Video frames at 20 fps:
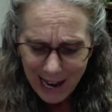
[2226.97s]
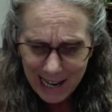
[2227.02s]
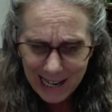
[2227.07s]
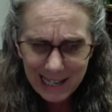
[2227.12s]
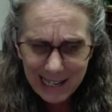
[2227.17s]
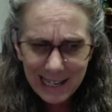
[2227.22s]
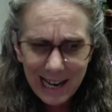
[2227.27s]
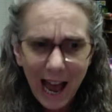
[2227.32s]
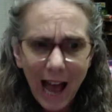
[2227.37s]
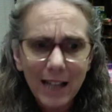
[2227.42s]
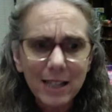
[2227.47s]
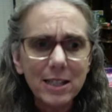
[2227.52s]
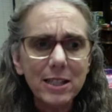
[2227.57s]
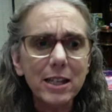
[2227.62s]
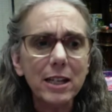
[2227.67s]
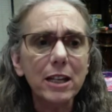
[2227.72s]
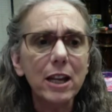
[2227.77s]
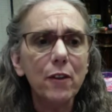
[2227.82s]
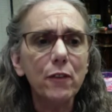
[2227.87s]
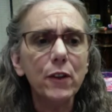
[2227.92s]
Not
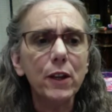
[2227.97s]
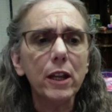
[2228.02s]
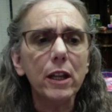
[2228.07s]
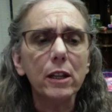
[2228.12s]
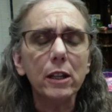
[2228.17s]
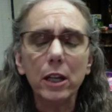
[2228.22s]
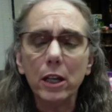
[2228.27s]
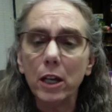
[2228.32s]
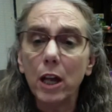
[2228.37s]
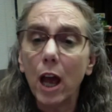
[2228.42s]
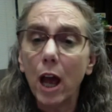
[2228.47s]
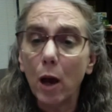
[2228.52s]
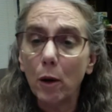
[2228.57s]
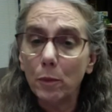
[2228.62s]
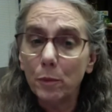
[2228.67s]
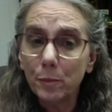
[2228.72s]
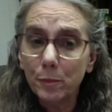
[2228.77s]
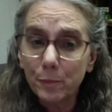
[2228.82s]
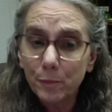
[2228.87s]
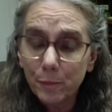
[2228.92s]
significantly, no.
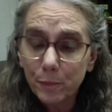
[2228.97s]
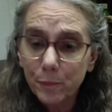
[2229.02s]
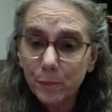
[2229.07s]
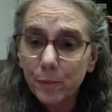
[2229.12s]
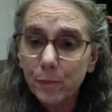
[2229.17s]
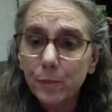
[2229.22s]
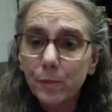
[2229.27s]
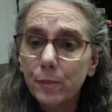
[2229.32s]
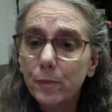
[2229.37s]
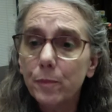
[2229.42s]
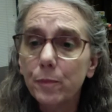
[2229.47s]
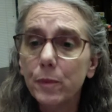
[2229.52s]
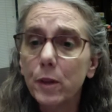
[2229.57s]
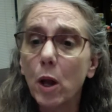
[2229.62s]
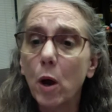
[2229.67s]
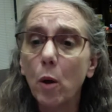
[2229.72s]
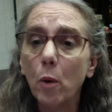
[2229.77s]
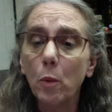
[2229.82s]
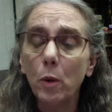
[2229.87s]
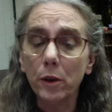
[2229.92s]

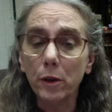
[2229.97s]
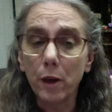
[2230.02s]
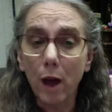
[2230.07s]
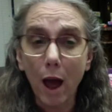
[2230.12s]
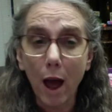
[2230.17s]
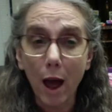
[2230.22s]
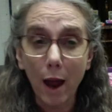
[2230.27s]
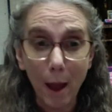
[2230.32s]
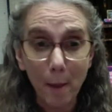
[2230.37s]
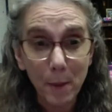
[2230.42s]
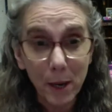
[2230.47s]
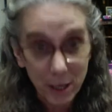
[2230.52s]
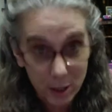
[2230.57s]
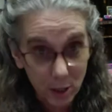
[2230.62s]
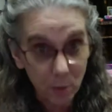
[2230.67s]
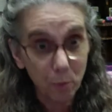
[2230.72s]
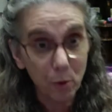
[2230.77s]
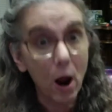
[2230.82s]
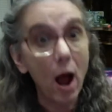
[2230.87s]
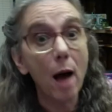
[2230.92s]
No, it will not. I mean, it's
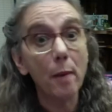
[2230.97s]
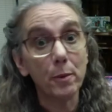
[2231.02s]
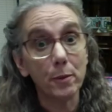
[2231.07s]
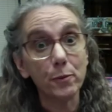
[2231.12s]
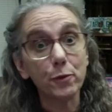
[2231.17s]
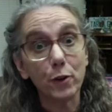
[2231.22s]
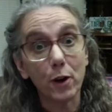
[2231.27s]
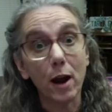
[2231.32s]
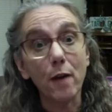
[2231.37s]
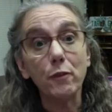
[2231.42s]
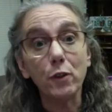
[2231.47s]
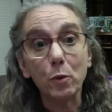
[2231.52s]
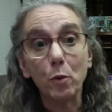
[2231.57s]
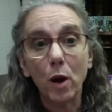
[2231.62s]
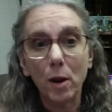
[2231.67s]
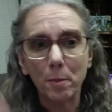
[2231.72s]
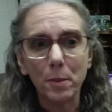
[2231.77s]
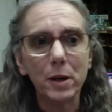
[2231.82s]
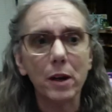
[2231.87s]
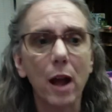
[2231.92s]
a problem for
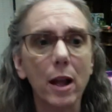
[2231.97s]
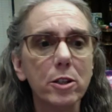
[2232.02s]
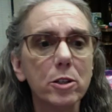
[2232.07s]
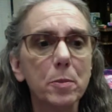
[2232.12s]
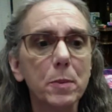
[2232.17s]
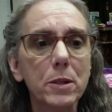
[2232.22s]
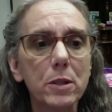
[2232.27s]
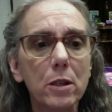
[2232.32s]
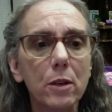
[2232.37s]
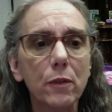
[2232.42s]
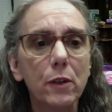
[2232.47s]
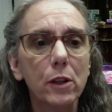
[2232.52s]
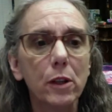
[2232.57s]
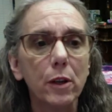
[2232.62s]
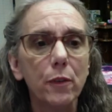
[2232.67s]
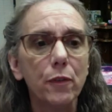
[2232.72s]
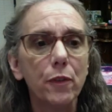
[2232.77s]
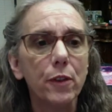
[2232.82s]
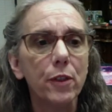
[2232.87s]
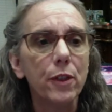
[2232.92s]
everyone, but not
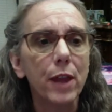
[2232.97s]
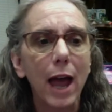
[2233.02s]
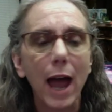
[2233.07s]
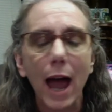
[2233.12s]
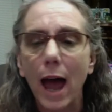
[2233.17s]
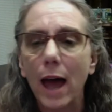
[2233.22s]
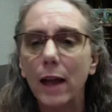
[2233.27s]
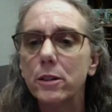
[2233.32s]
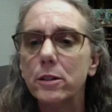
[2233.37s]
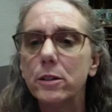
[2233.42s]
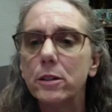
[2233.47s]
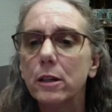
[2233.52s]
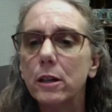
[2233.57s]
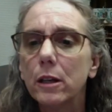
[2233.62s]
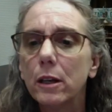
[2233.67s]
specifically for that.